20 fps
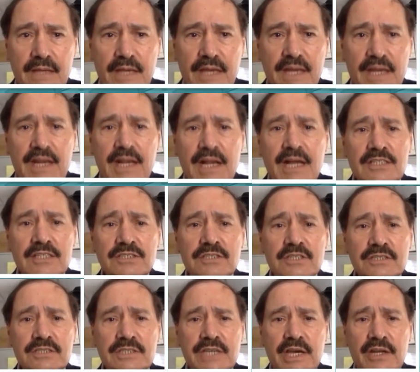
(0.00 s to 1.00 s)
At a
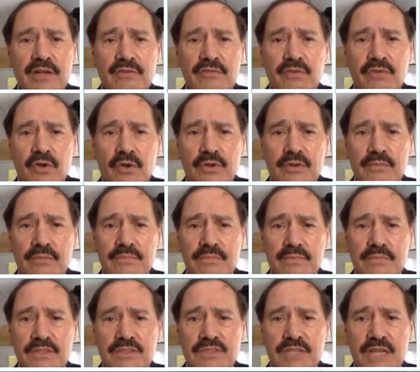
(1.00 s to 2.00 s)
constant tidal volume,
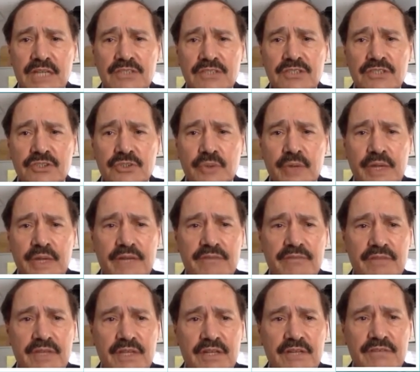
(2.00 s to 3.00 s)
the size and strain of
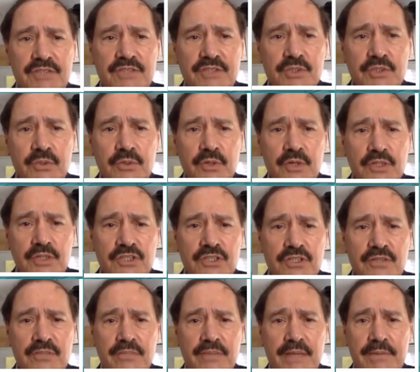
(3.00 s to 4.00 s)
the individual units of
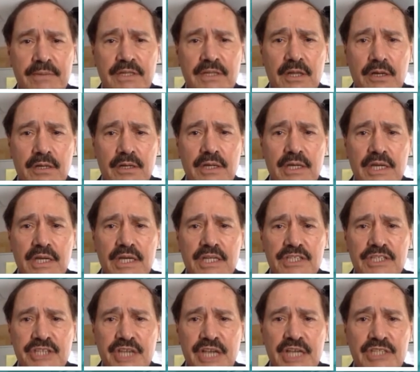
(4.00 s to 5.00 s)
the baby lung
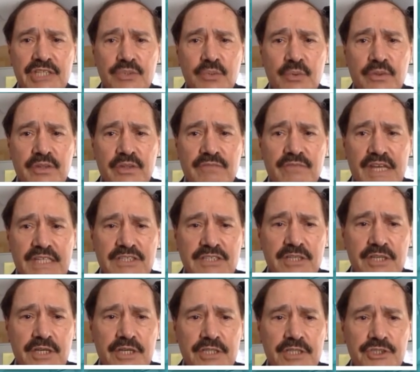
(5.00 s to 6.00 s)
change with
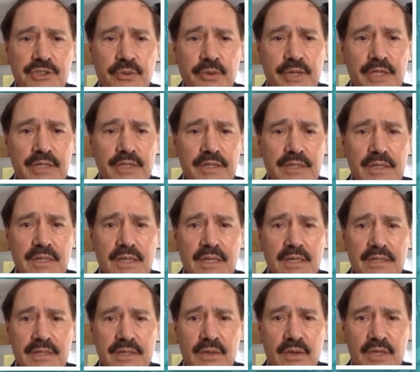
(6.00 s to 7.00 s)
advancing injury.
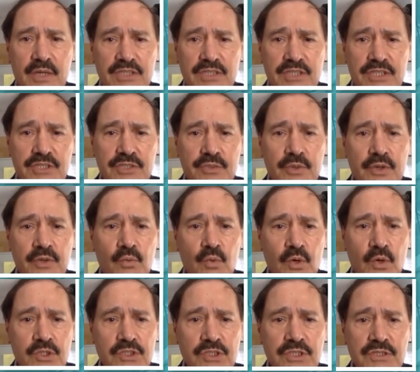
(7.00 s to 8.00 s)
Now, as injury
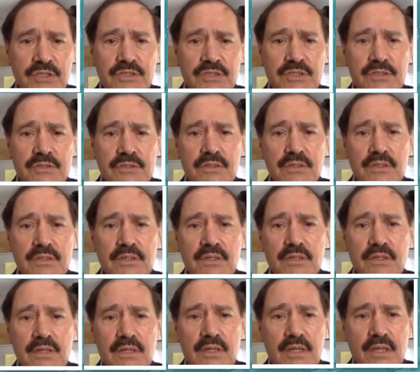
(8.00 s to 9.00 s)
worsens,
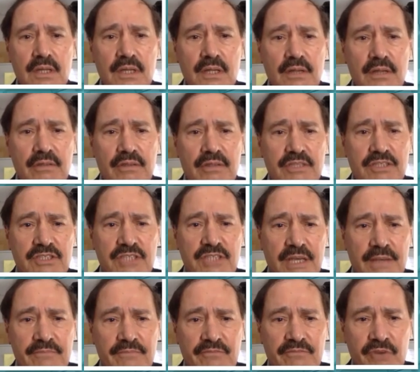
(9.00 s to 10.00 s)
the
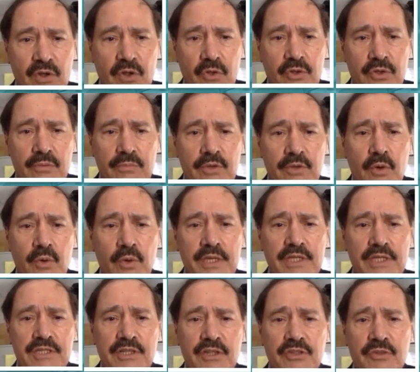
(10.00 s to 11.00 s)
same volume going
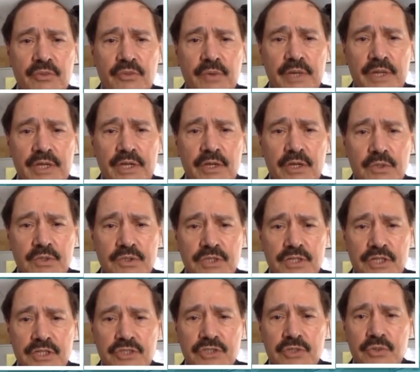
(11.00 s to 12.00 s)
into 3 goes
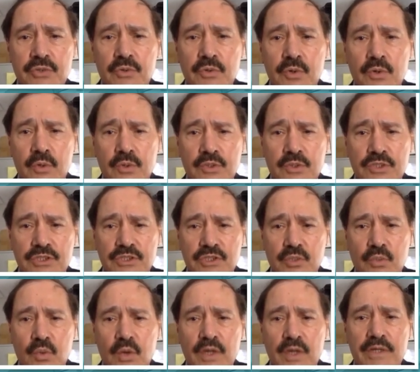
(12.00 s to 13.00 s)
into 2, goes into
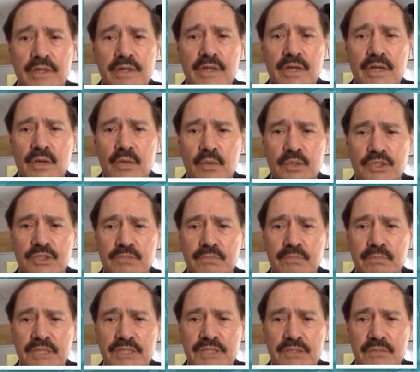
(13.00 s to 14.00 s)
1, which
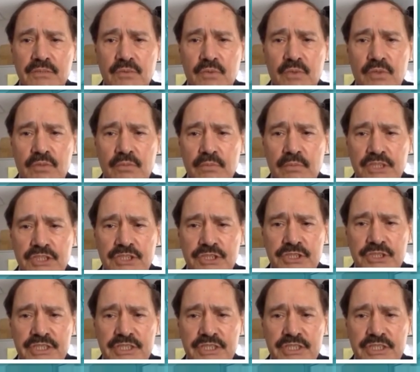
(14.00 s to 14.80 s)
with much